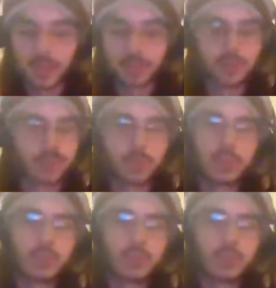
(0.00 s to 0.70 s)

And just be